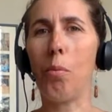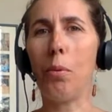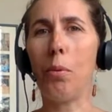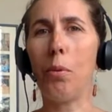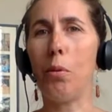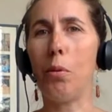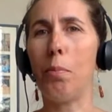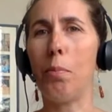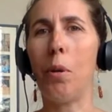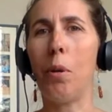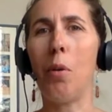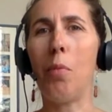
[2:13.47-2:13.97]

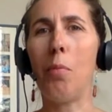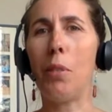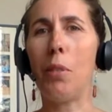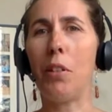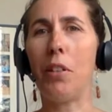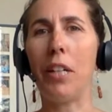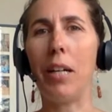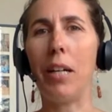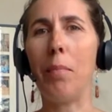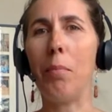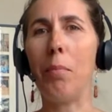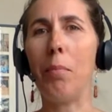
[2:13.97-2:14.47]
horrible
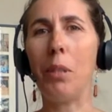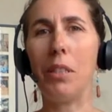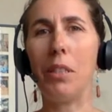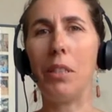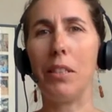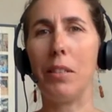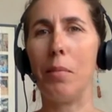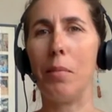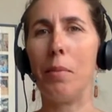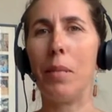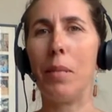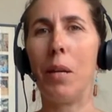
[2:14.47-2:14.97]
pulmonary
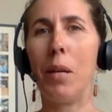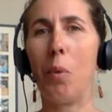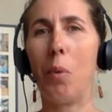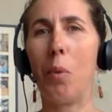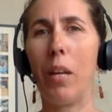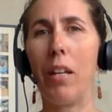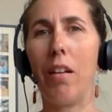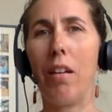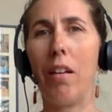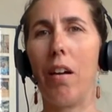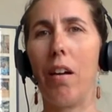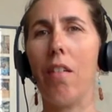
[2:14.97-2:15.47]
embolism that
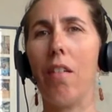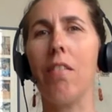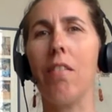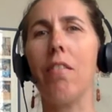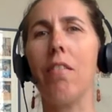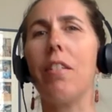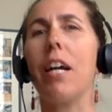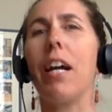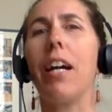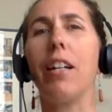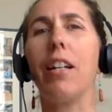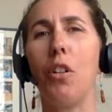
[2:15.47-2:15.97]
went
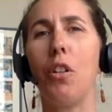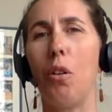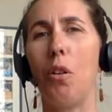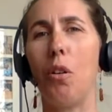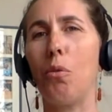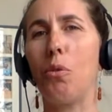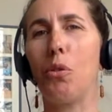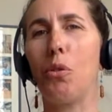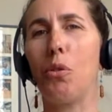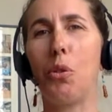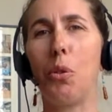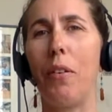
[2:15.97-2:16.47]

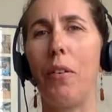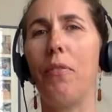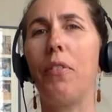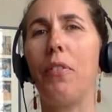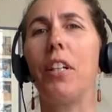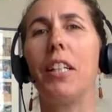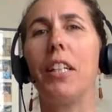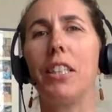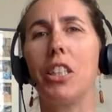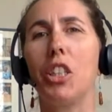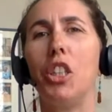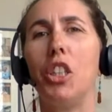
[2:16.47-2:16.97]
undiagnosed, so I
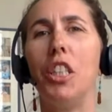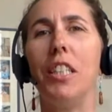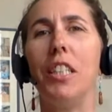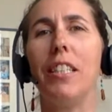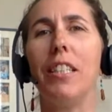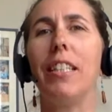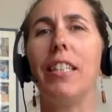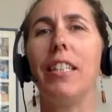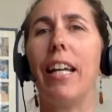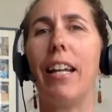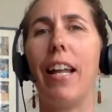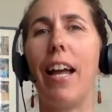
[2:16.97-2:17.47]
felt like she
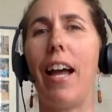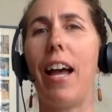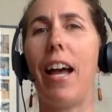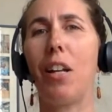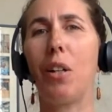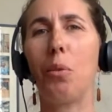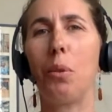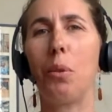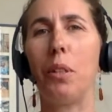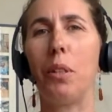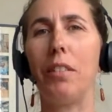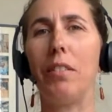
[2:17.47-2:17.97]
didn't get
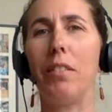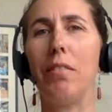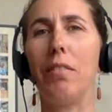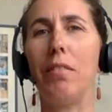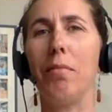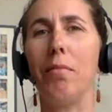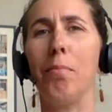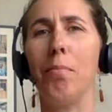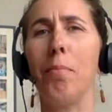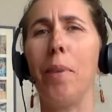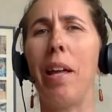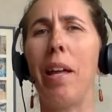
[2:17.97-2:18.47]
adequate
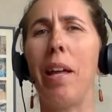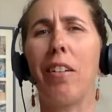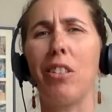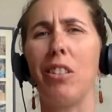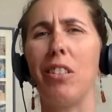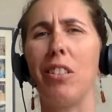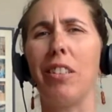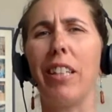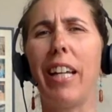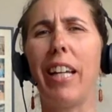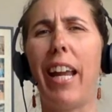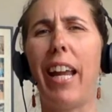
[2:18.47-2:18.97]

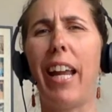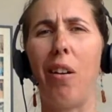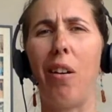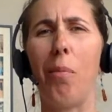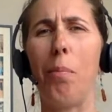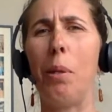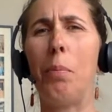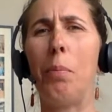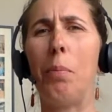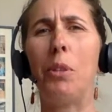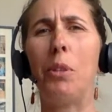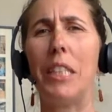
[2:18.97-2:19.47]
medical
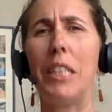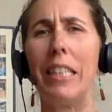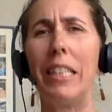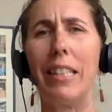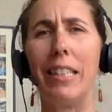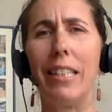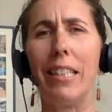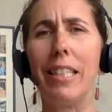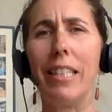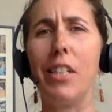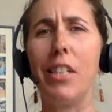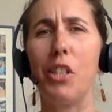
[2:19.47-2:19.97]
care. People
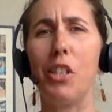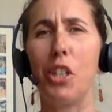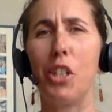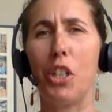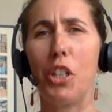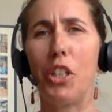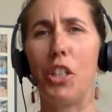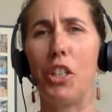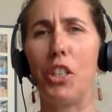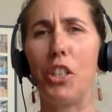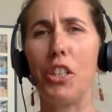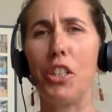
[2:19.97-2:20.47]
didn't listen to
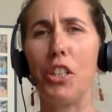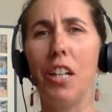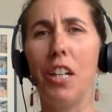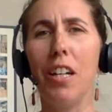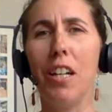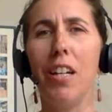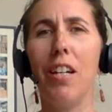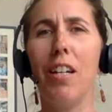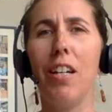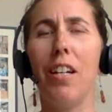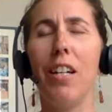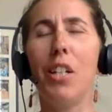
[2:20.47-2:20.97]
her.
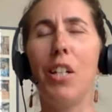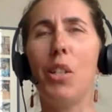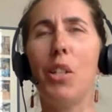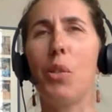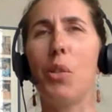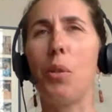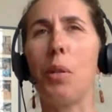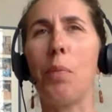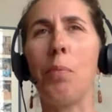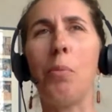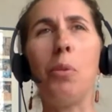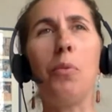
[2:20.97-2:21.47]

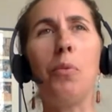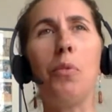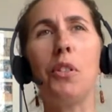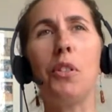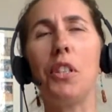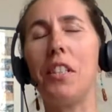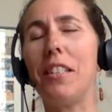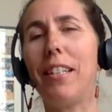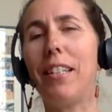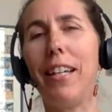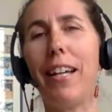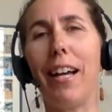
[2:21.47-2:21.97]
So I moved to
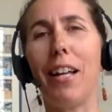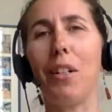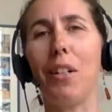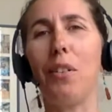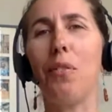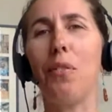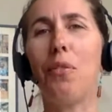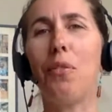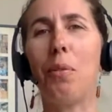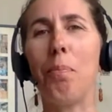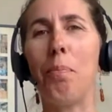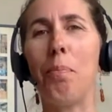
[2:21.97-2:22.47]

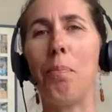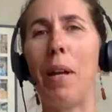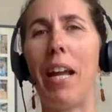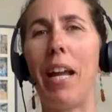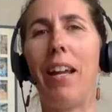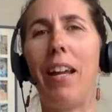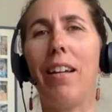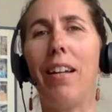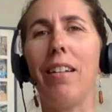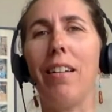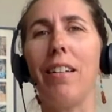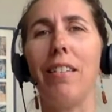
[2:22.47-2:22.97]
Seattle from
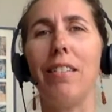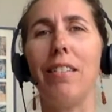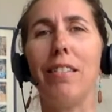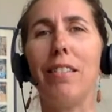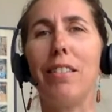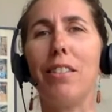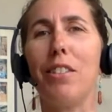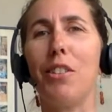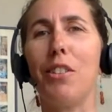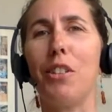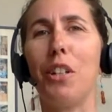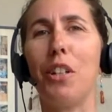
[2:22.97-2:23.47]
Maine
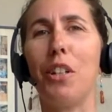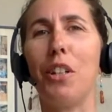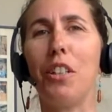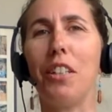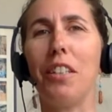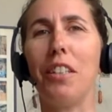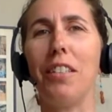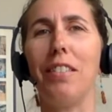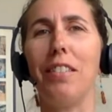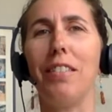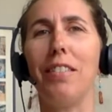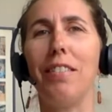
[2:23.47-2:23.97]
and
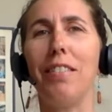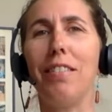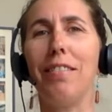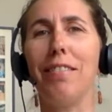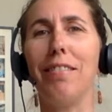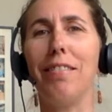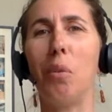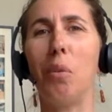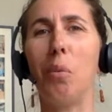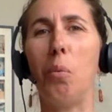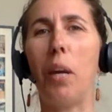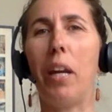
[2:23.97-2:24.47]
started
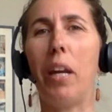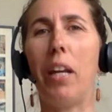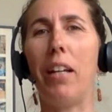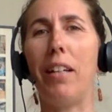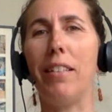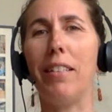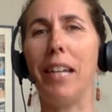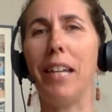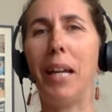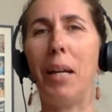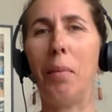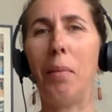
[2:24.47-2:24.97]

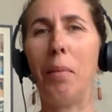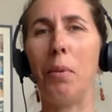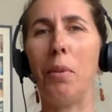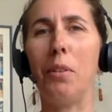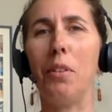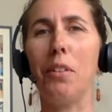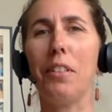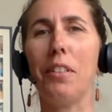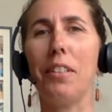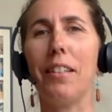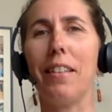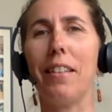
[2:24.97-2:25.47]
waiting
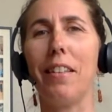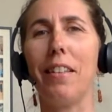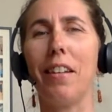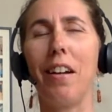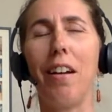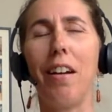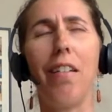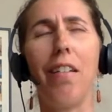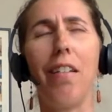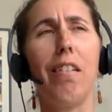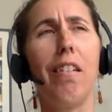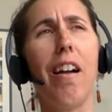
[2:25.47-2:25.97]
tables and
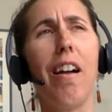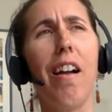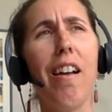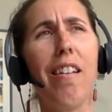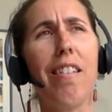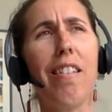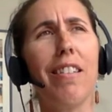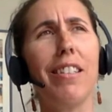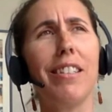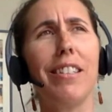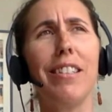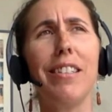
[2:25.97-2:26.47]
thought,
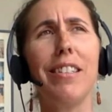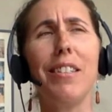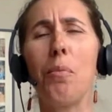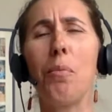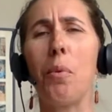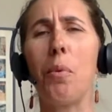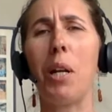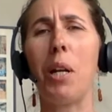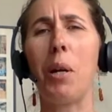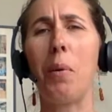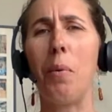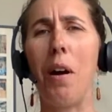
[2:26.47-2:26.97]
this isn't
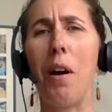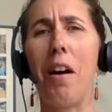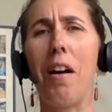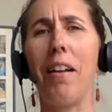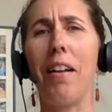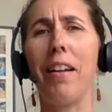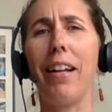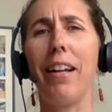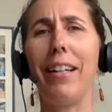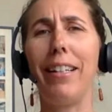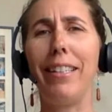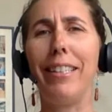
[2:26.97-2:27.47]
what I
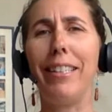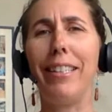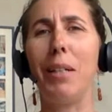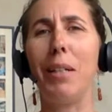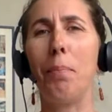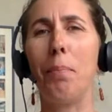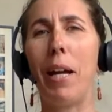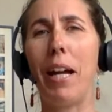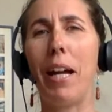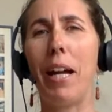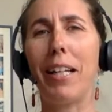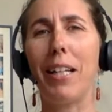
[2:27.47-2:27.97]
want. I need to
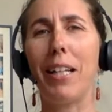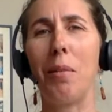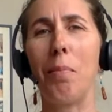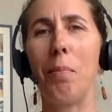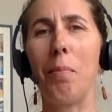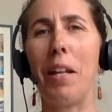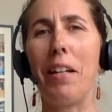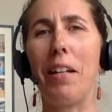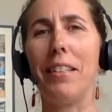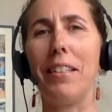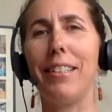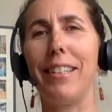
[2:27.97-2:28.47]
get back into
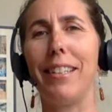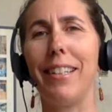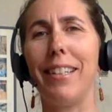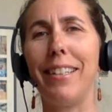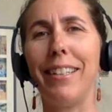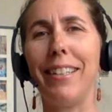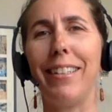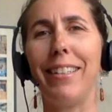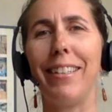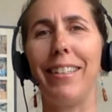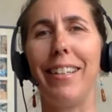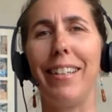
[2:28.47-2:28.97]

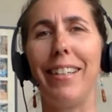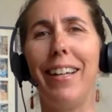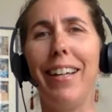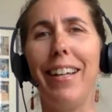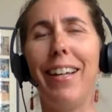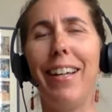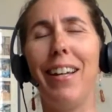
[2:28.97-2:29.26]
medicine. And